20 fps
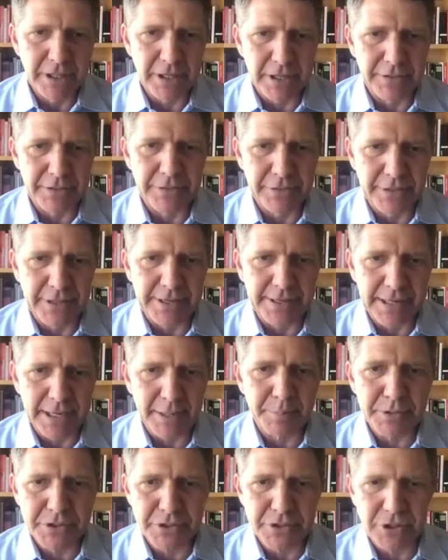uh, that
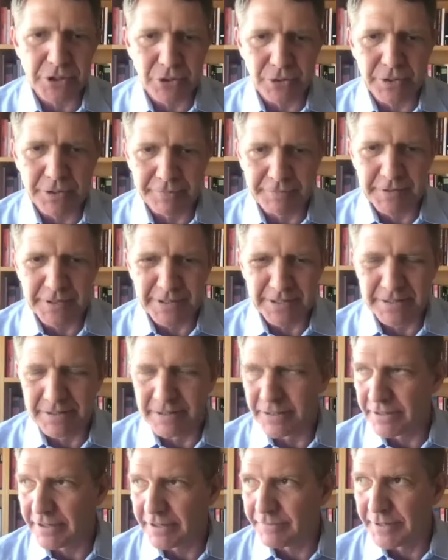episode if it had,
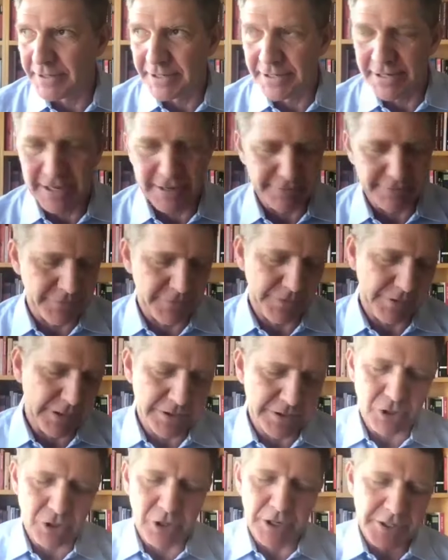if he didn't have
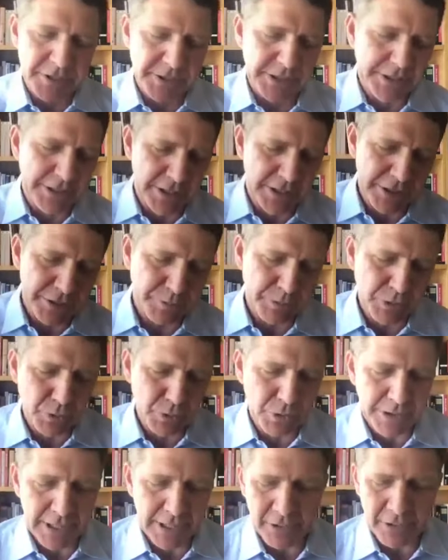as long as he does
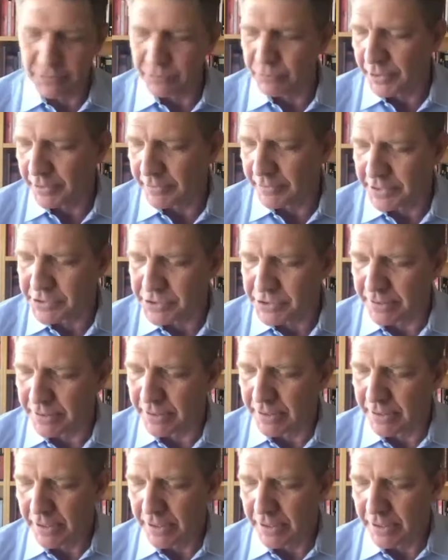between now and re-election.